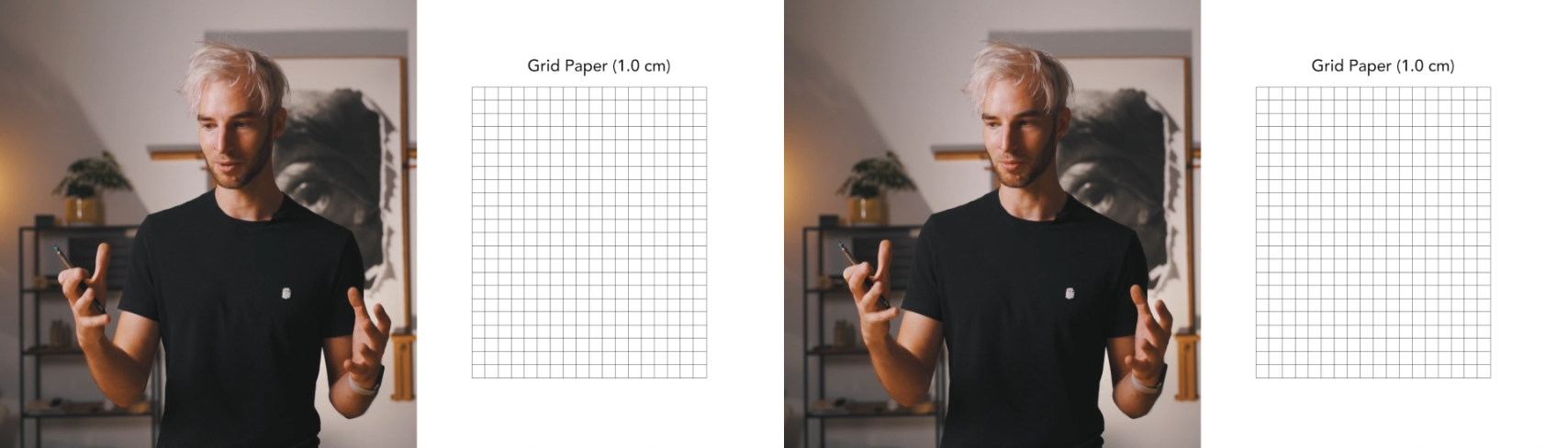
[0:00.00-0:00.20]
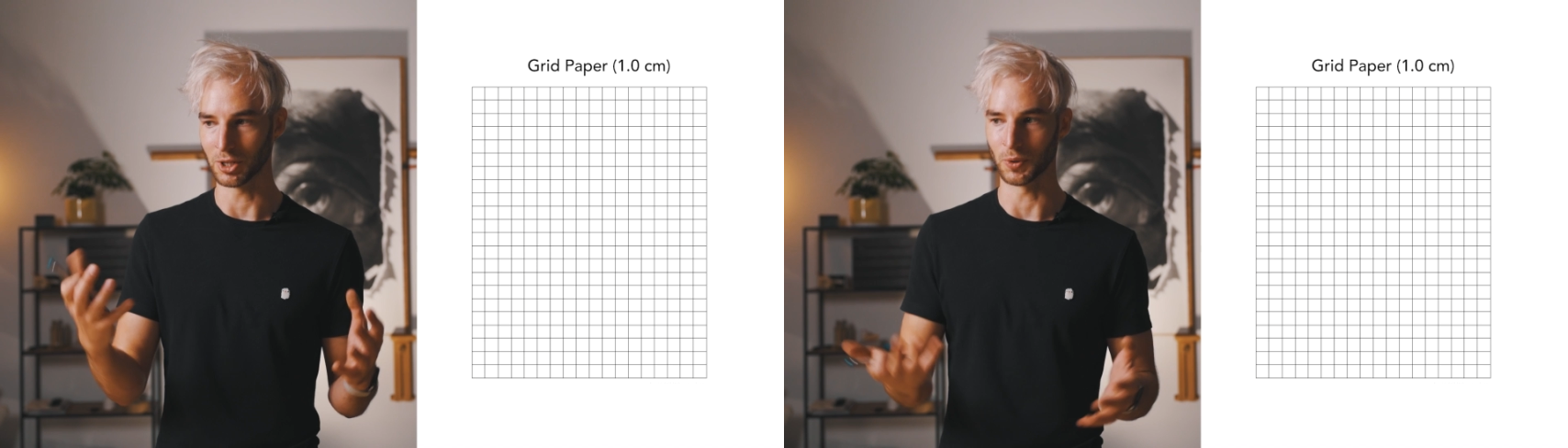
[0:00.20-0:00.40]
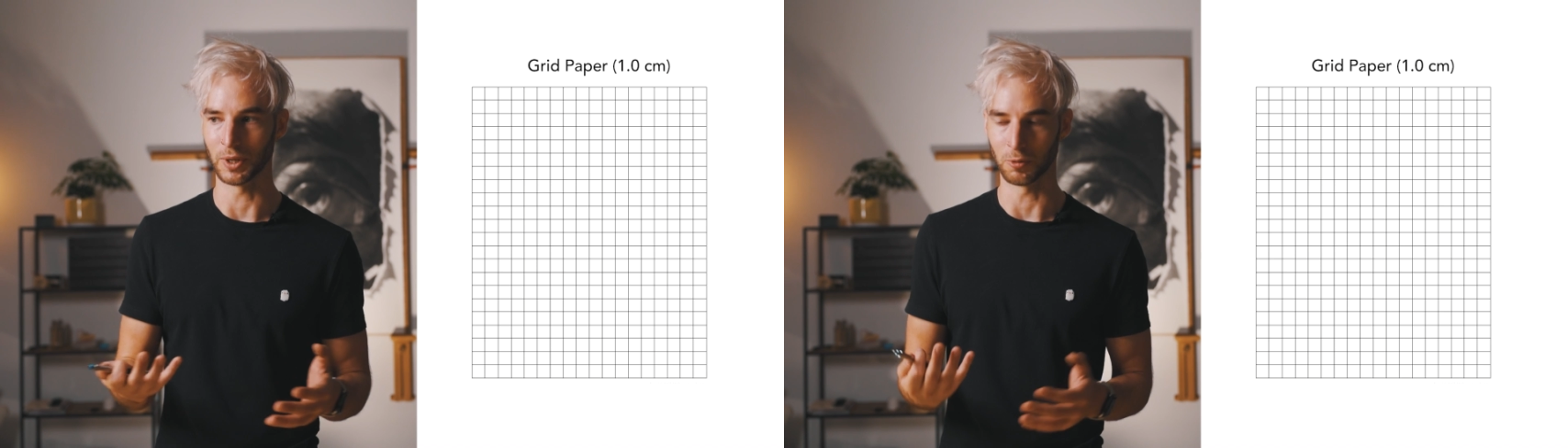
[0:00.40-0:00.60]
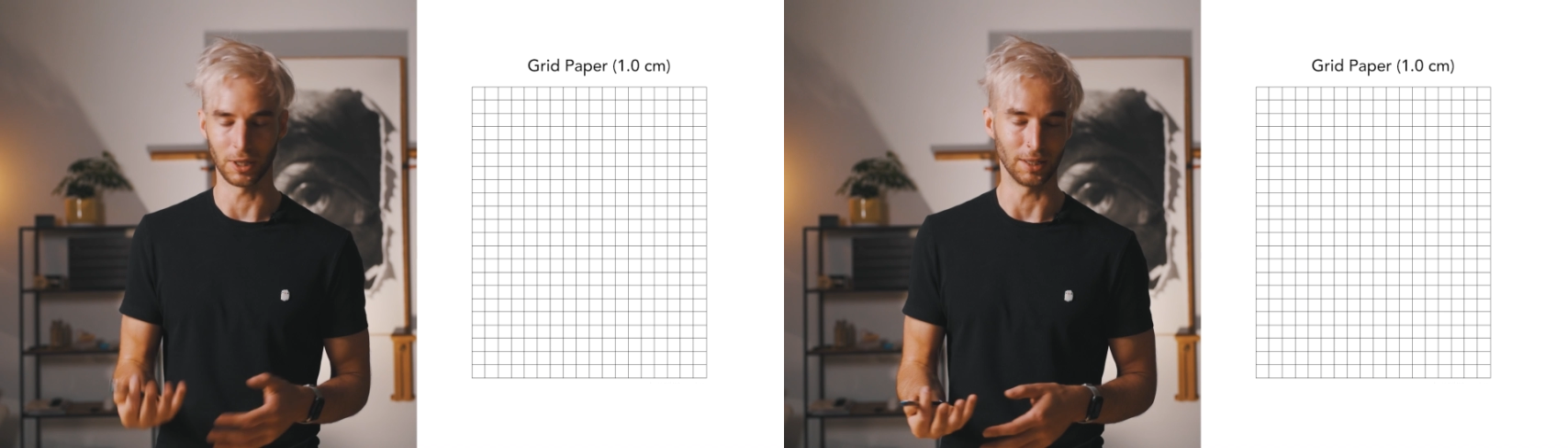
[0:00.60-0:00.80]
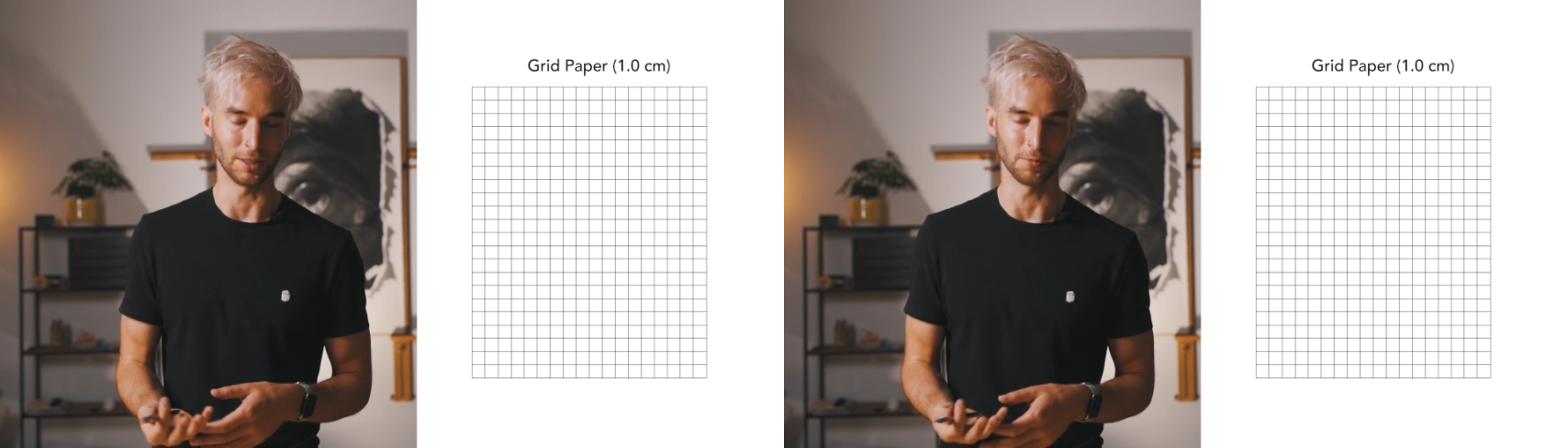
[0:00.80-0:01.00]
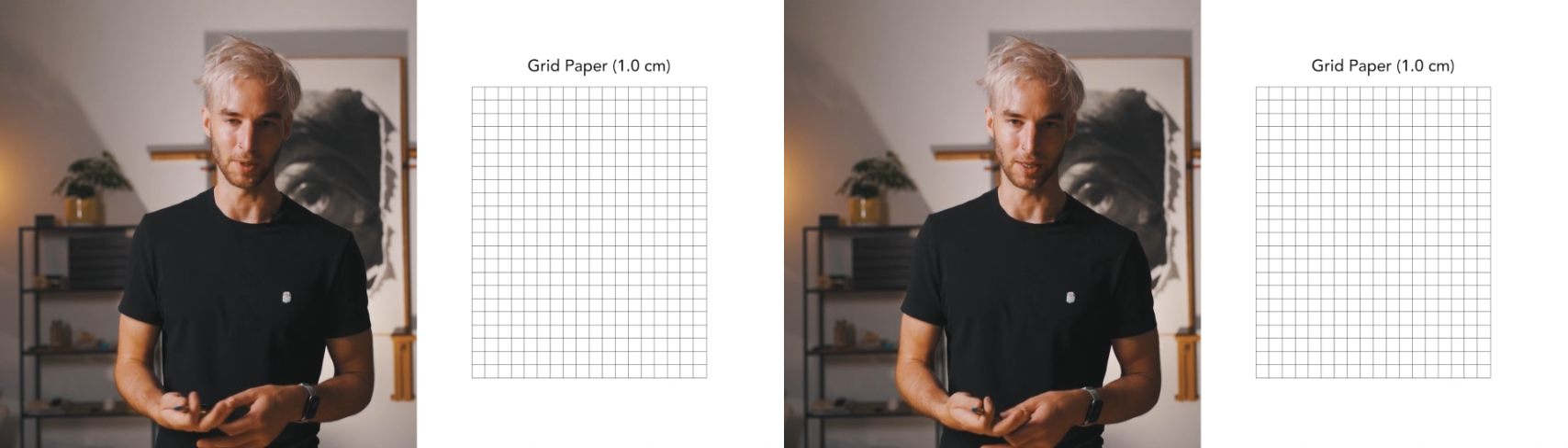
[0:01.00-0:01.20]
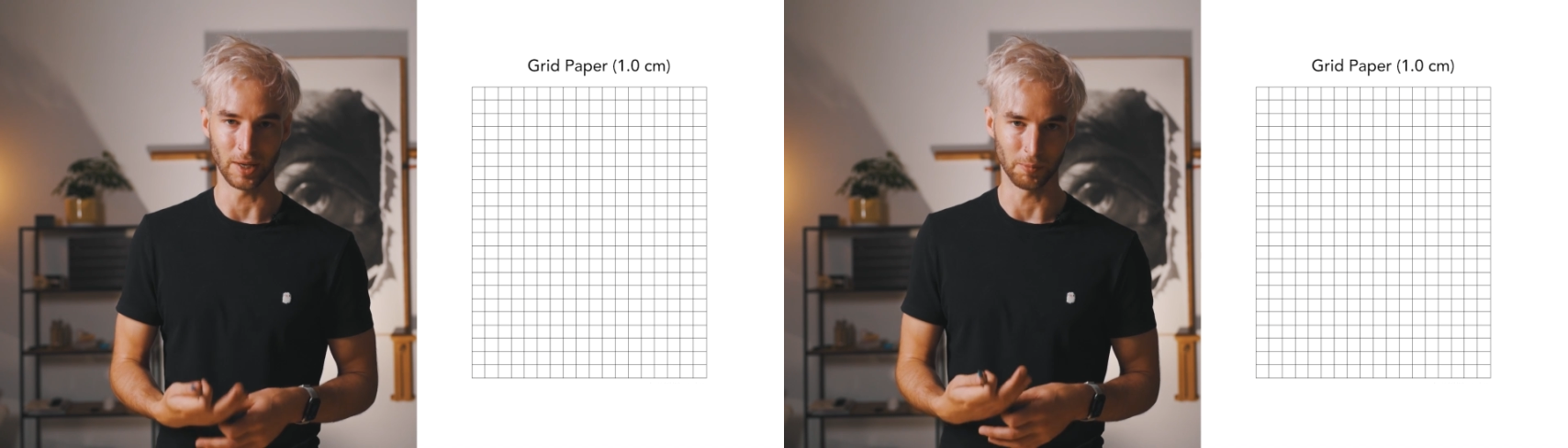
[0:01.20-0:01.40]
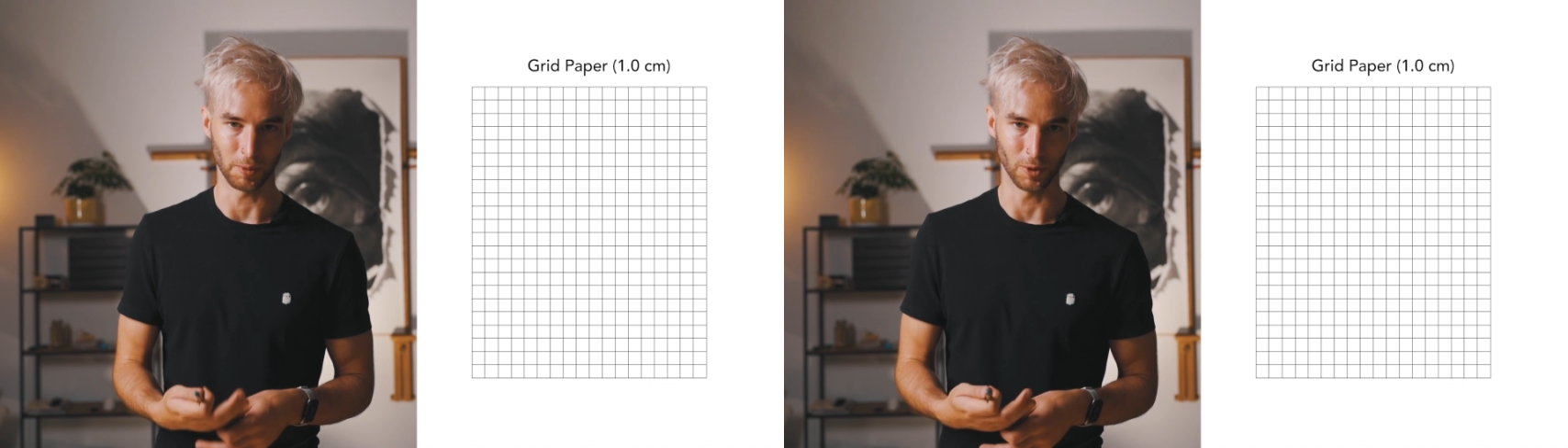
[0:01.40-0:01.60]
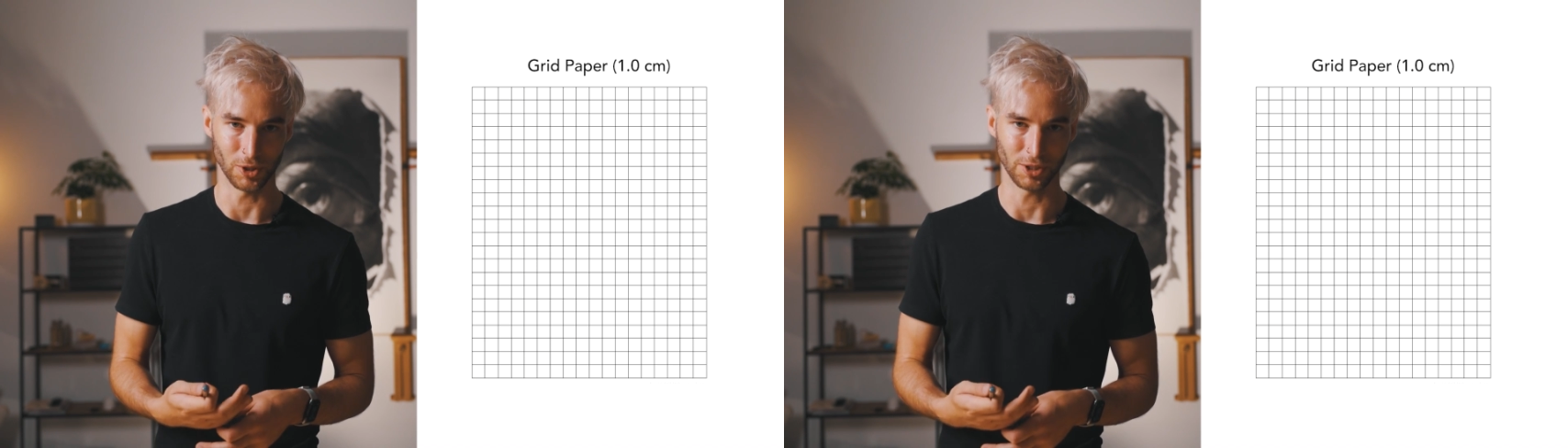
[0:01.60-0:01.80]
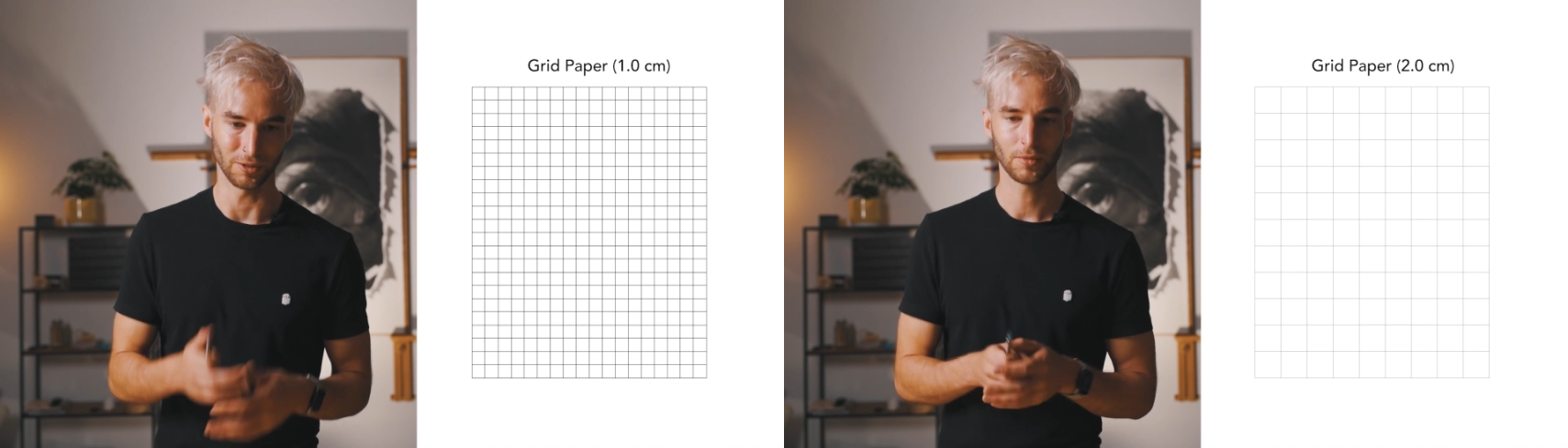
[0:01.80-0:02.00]
my drawing would at least be in
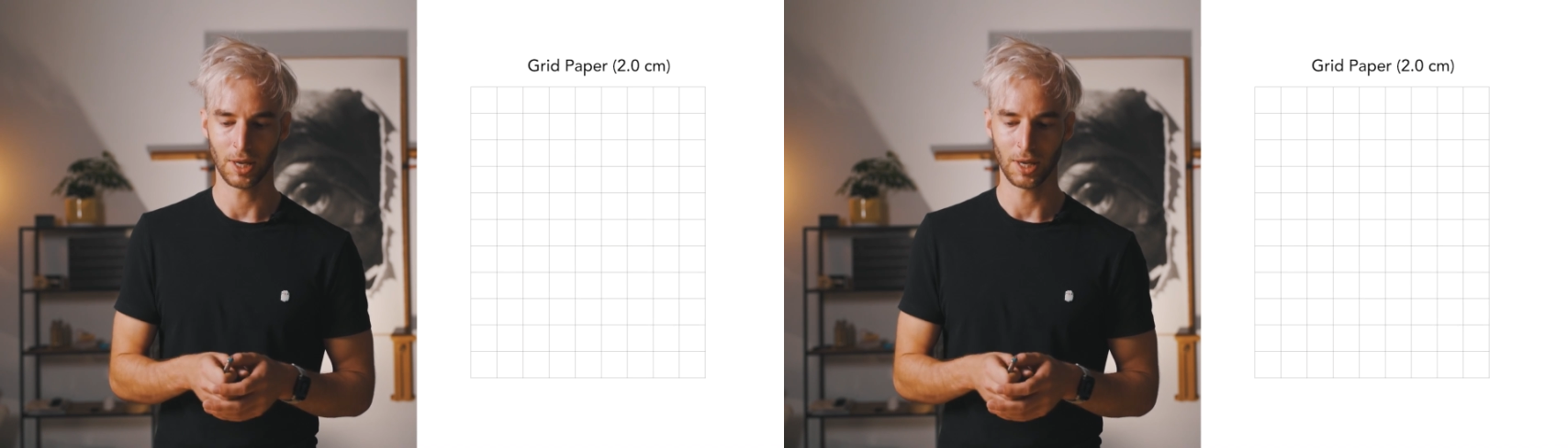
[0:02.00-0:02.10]
proportion.